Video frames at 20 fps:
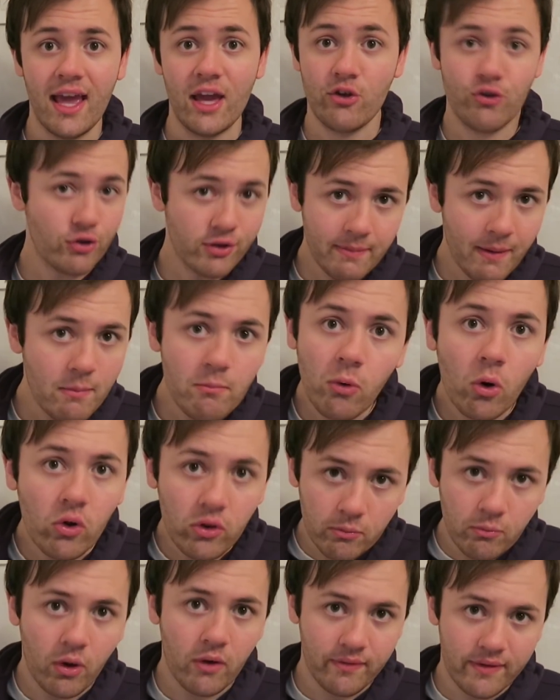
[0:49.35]
It should have been
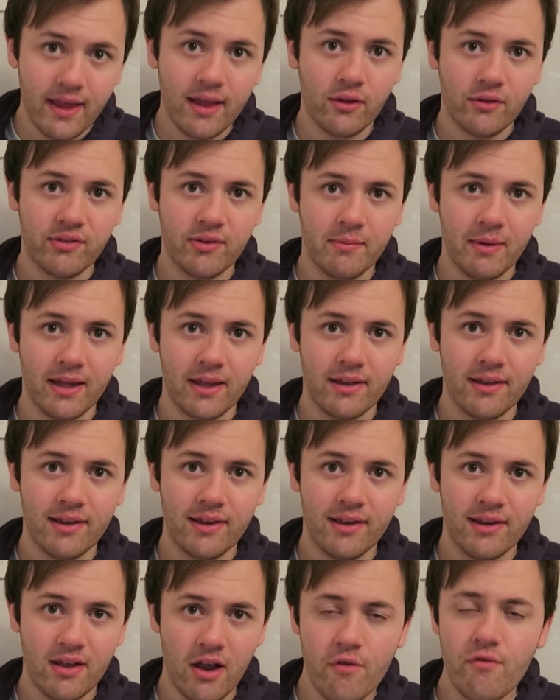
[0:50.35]
more than 1 0 for me.
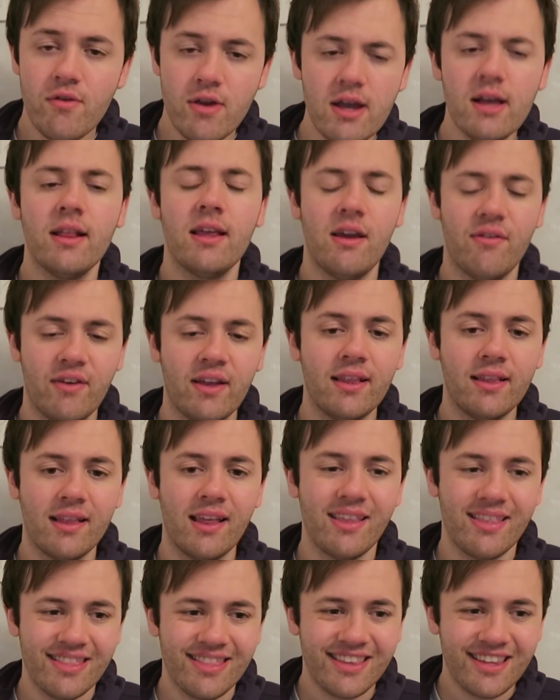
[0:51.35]
You know, really, I think
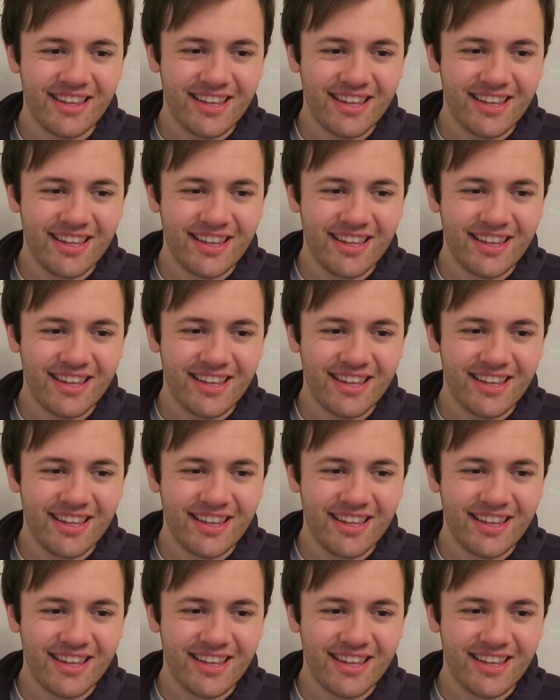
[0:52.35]
the